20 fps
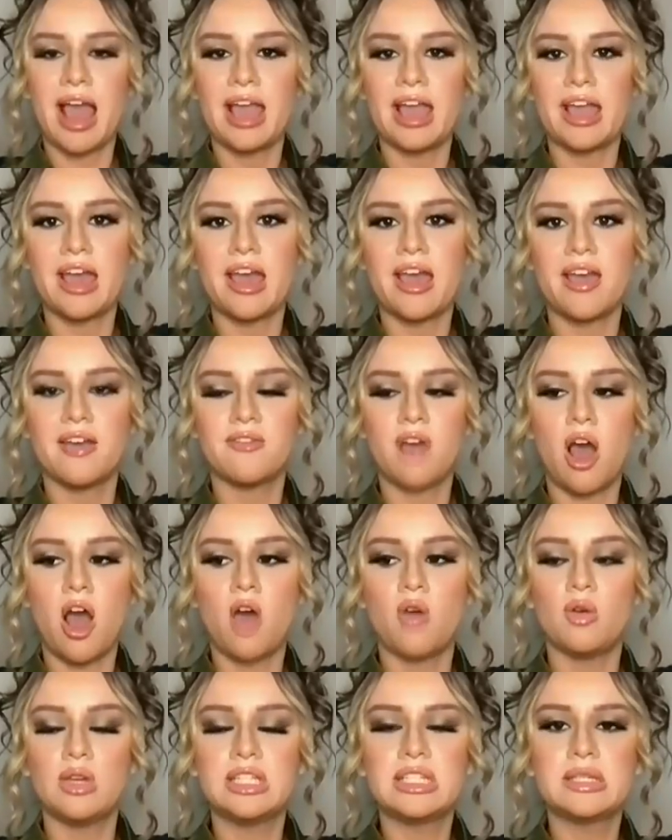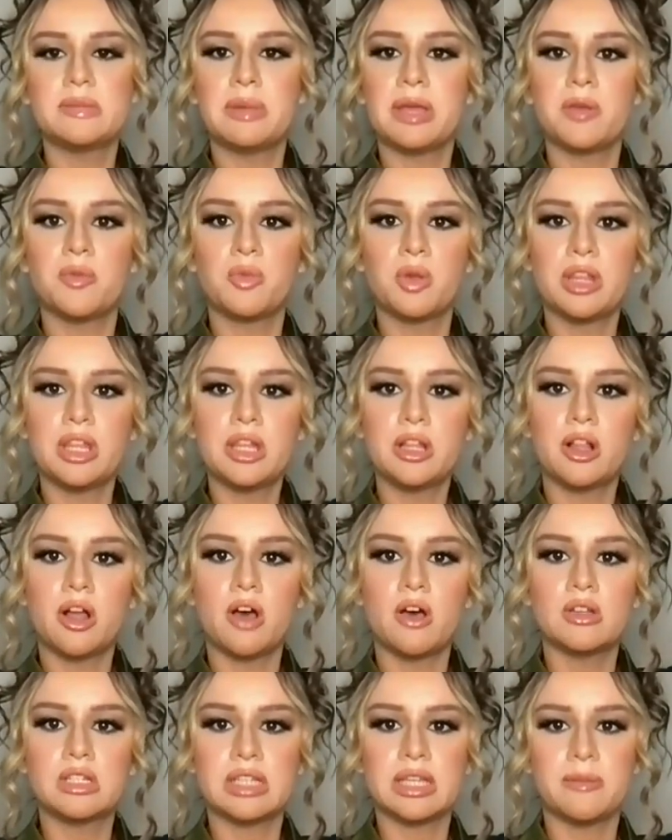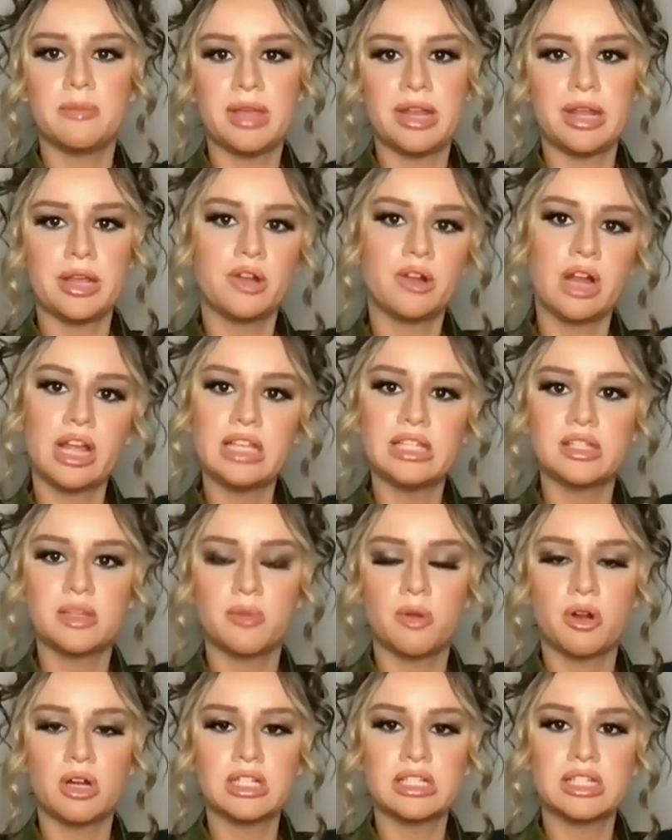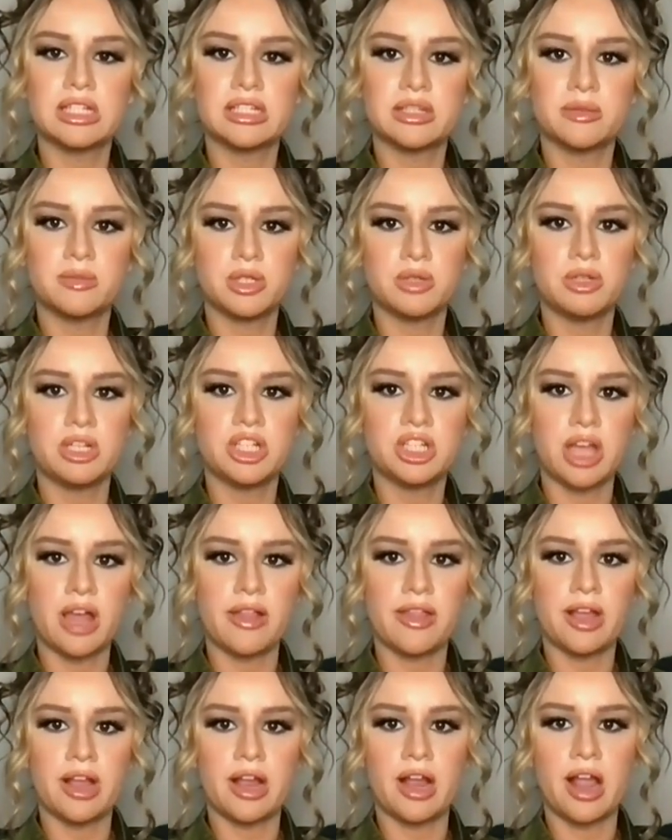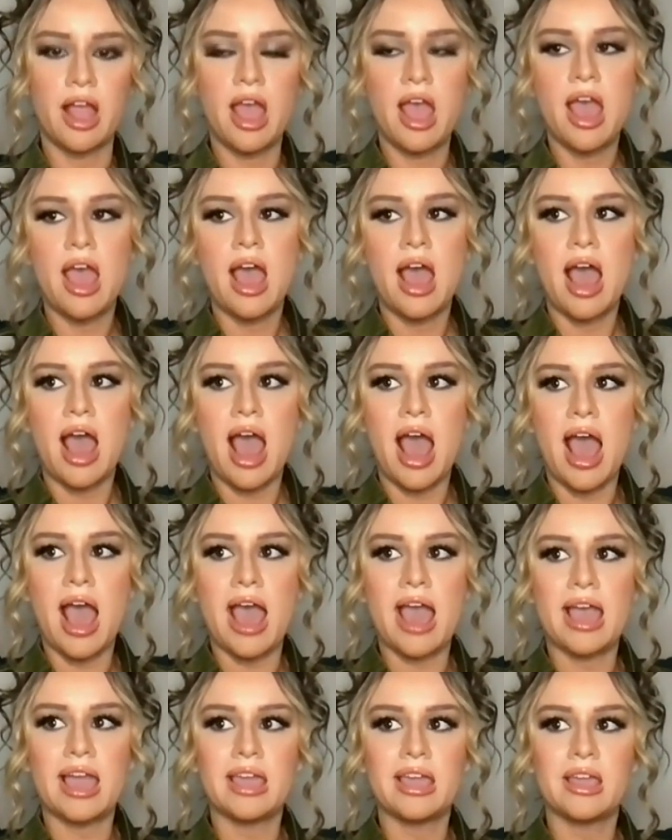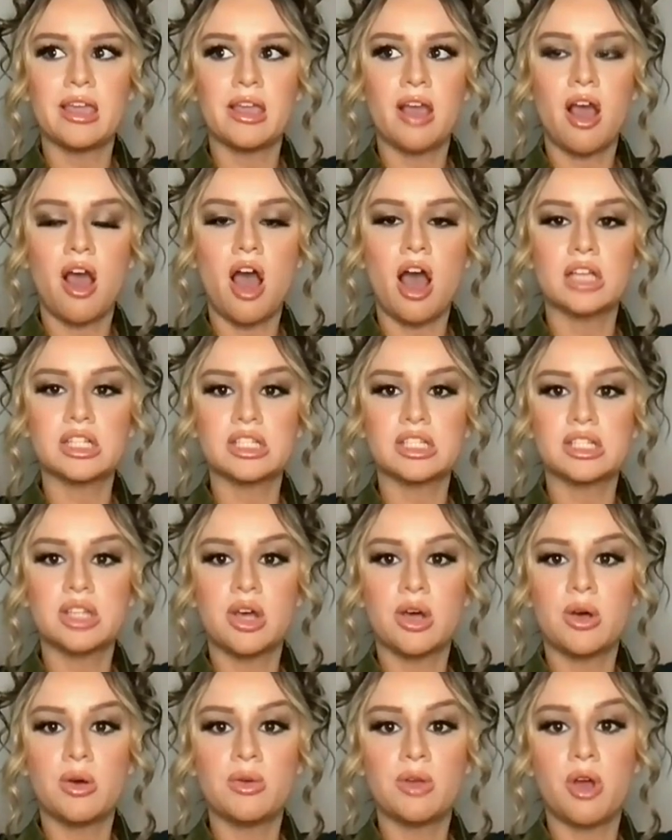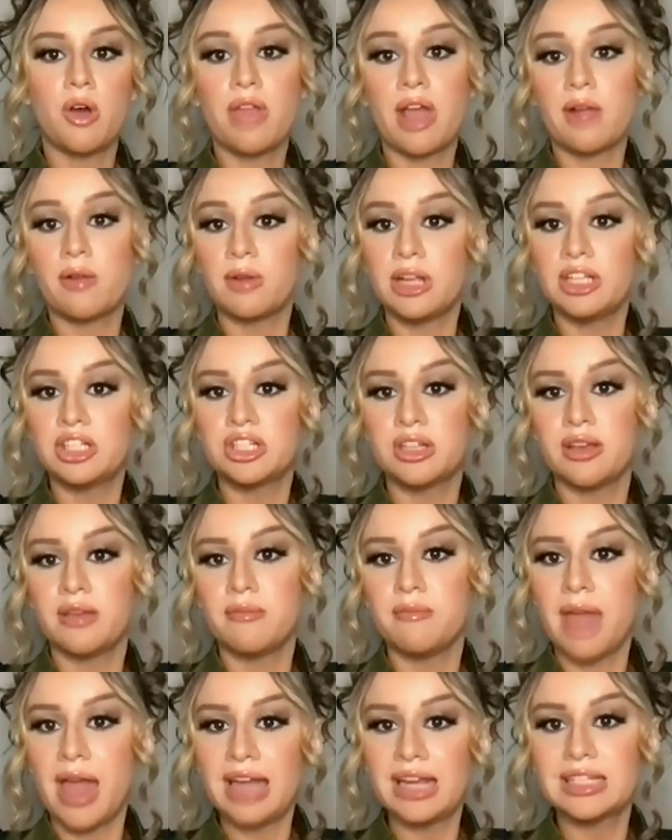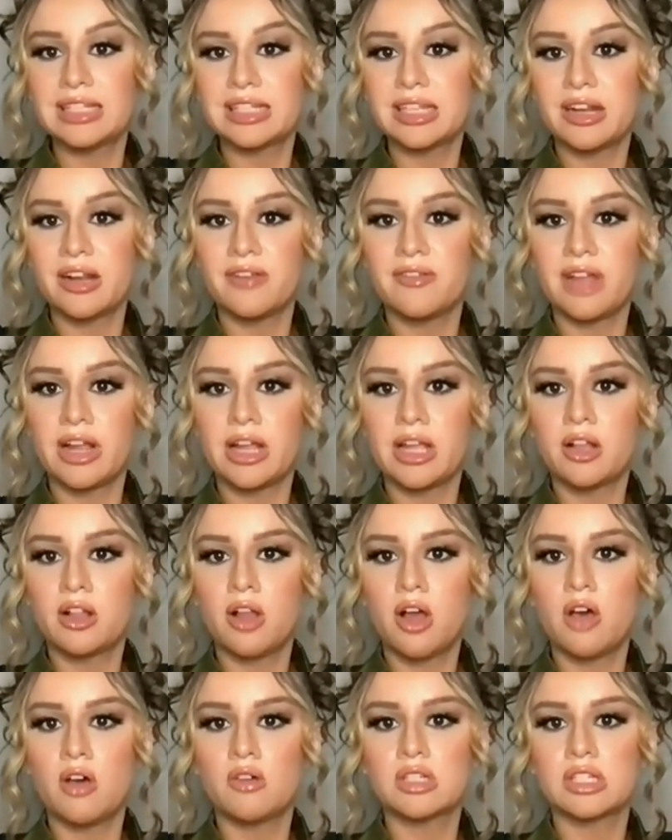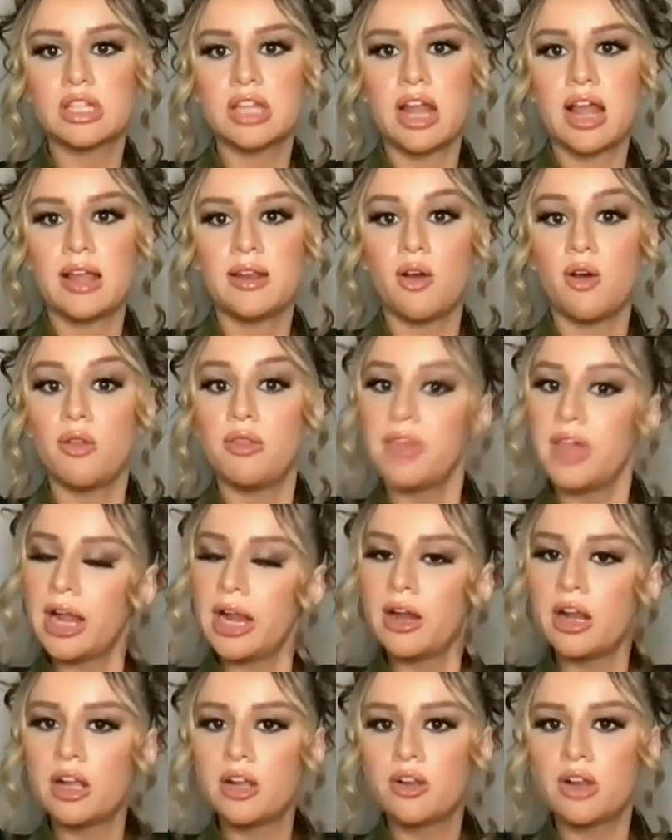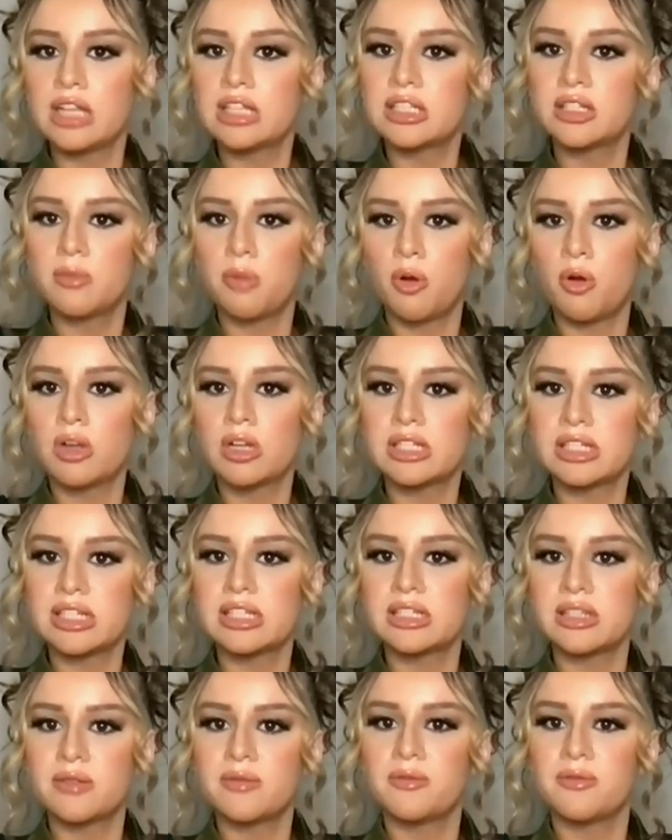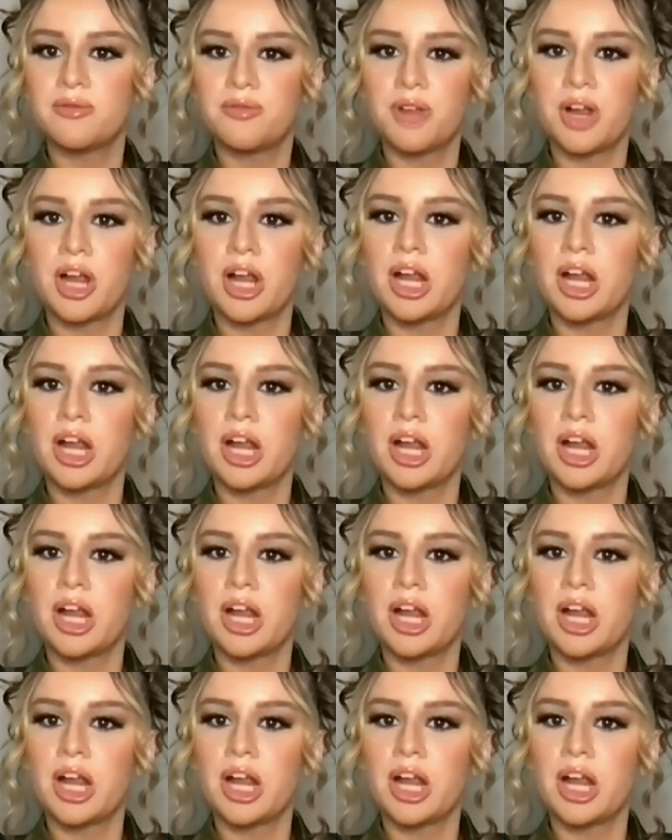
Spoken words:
have always been really close and been a great support system to each other. I also know that Rachel and Madison are very close, and I know they're a great support system for